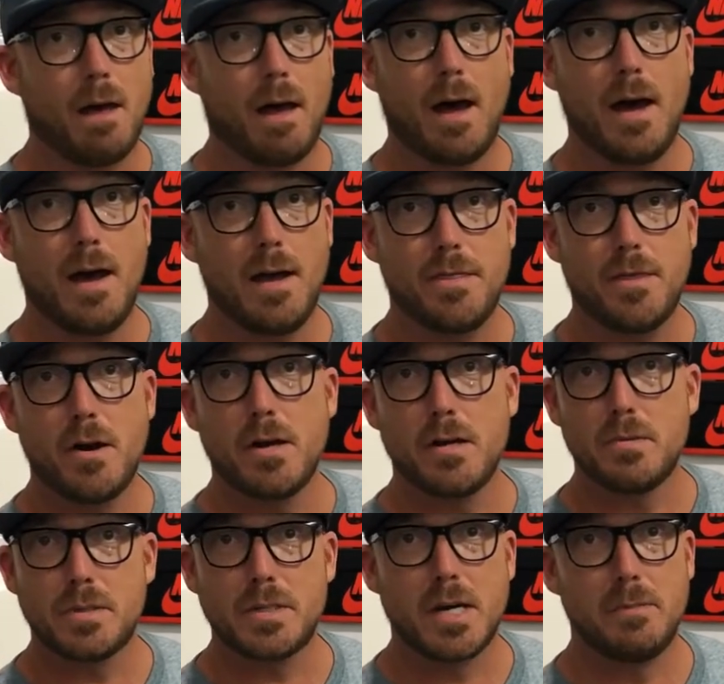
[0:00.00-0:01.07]
I thought
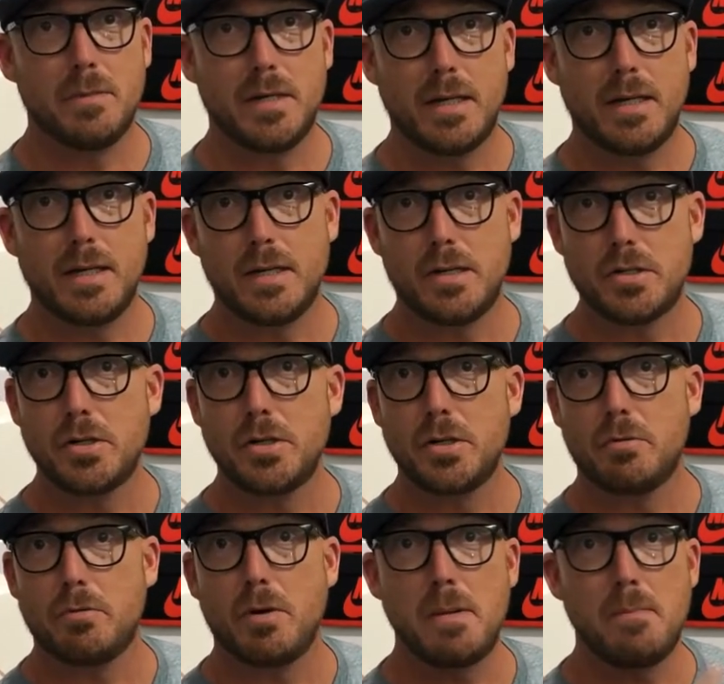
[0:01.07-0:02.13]
it was coming in and turning
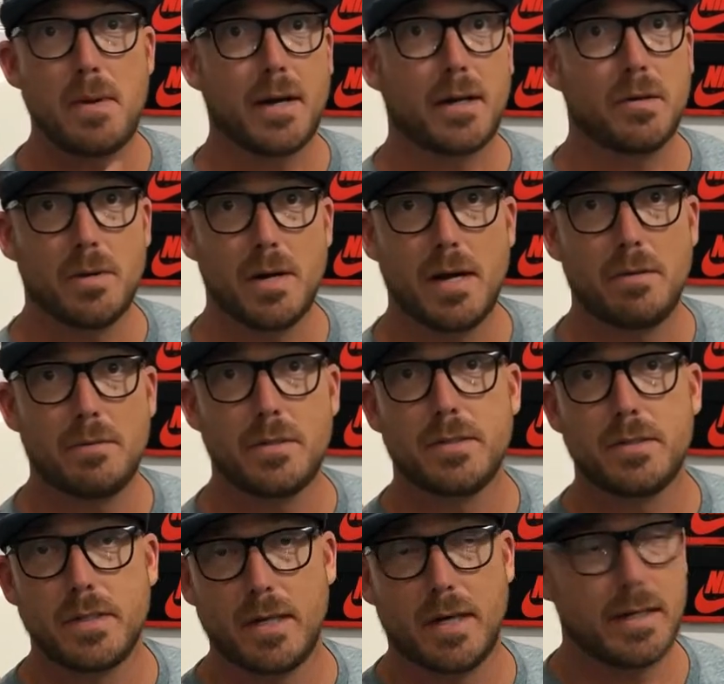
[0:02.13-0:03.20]
right back around
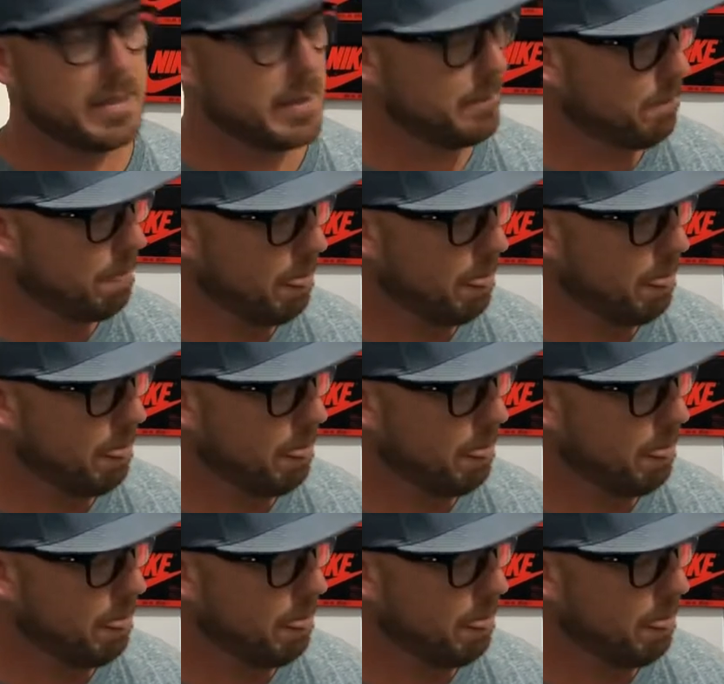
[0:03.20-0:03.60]
to Nike.